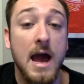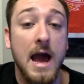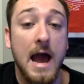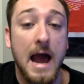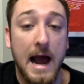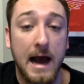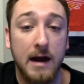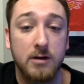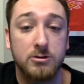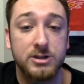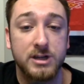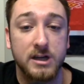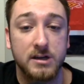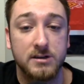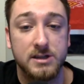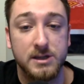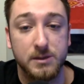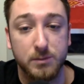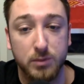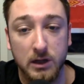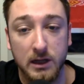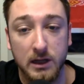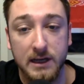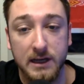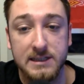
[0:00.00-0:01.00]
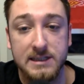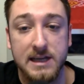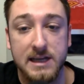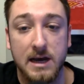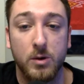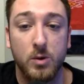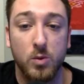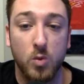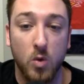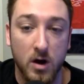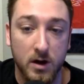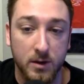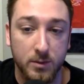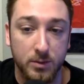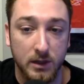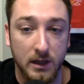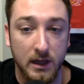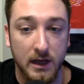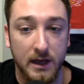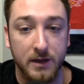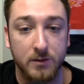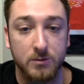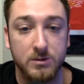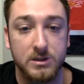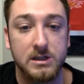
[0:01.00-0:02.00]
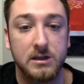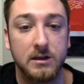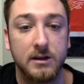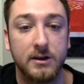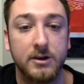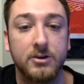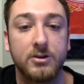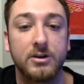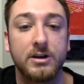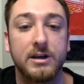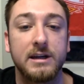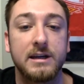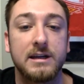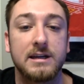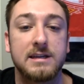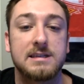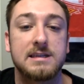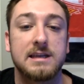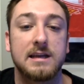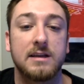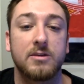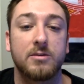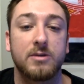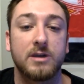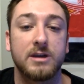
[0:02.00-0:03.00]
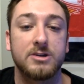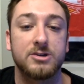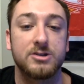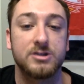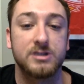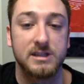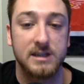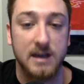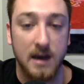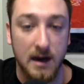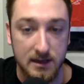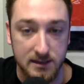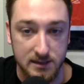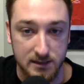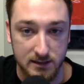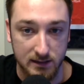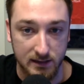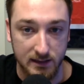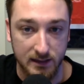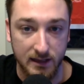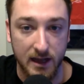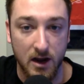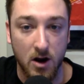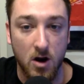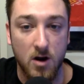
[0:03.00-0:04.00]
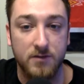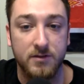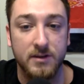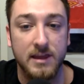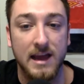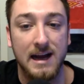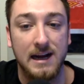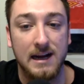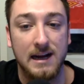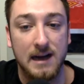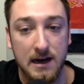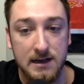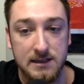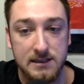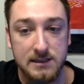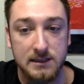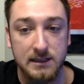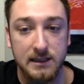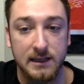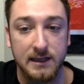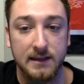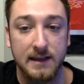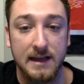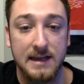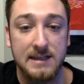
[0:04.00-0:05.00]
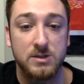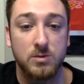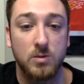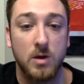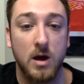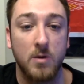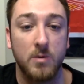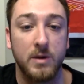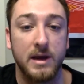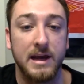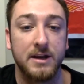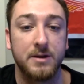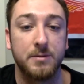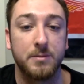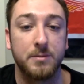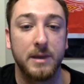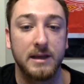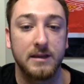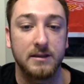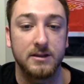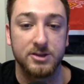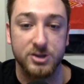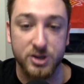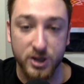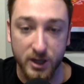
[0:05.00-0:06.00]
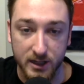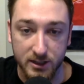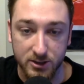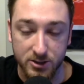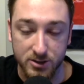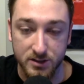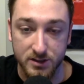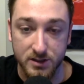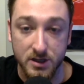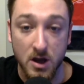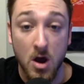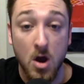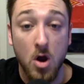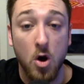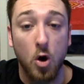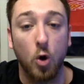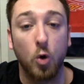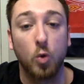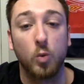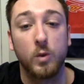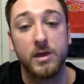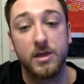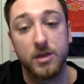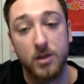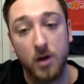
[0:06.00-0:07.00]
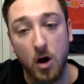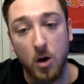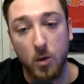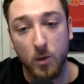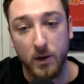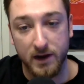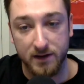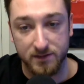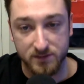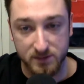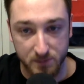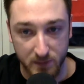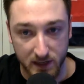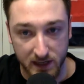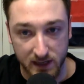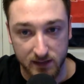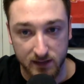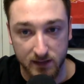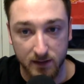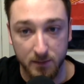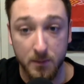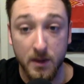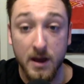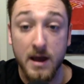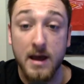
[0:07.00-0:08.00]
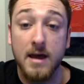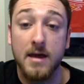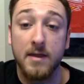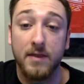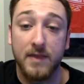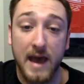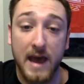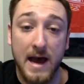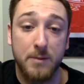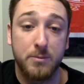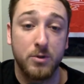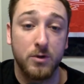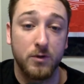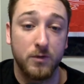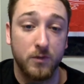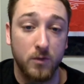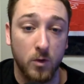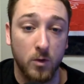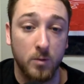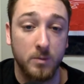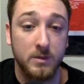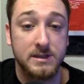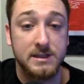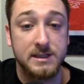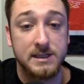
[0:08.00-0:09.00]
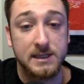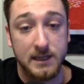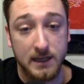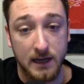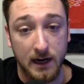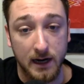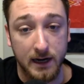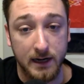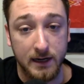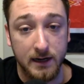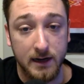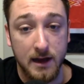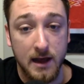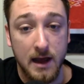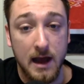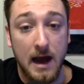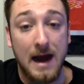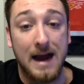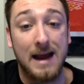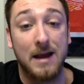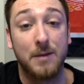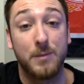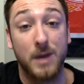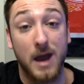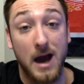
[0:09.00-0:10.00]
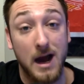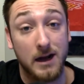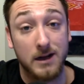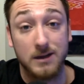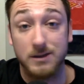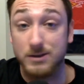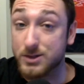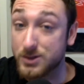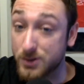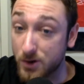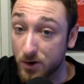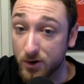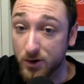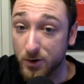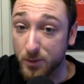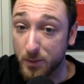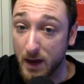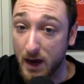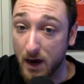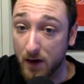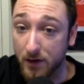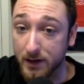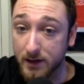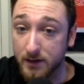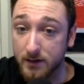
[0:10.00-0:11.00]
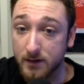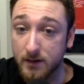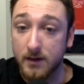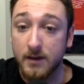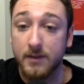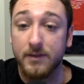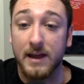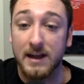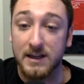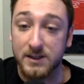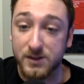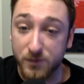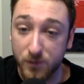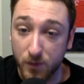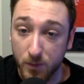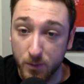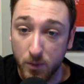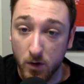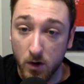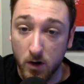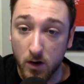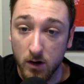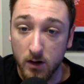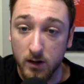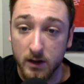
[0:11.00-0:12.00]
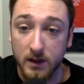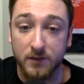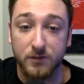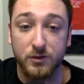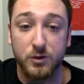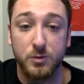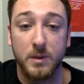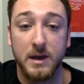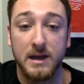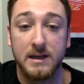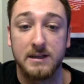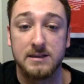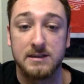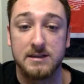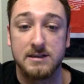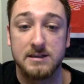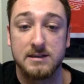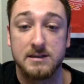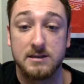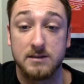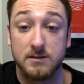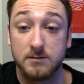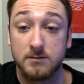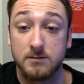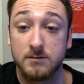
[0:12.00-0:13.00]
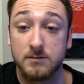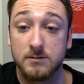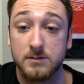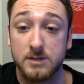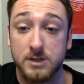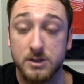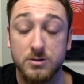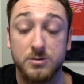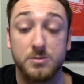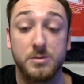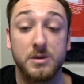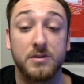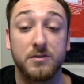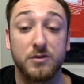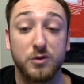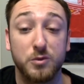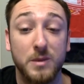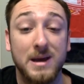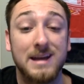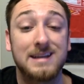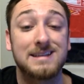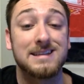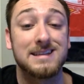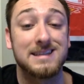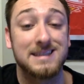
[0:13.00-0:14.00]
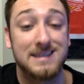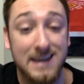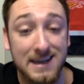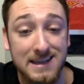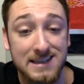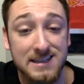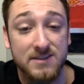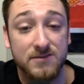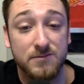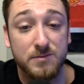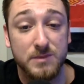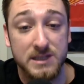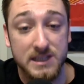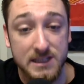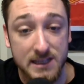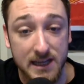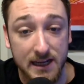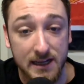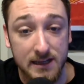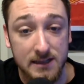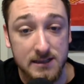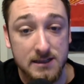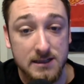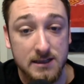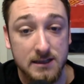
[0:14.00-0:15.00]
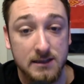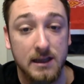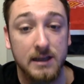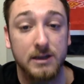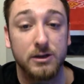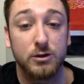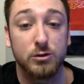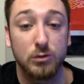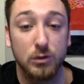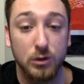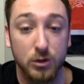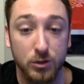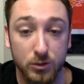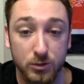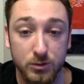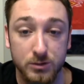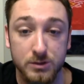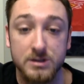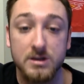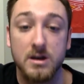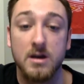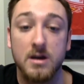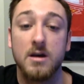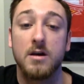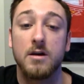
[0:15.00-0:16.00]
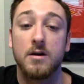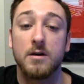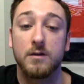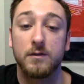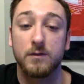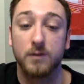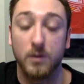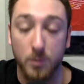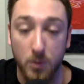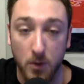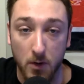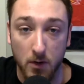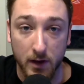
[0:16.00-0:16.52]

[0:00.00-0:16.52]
How Chelsea plays, how we want to play, it was clear you need accelerations constantly. They offer that constantly, and that's why we had to make the changes, or we thought we have to make them. That performance tonight, I am not concerned about it. That's football. If you make decisive mistakes, then you lose football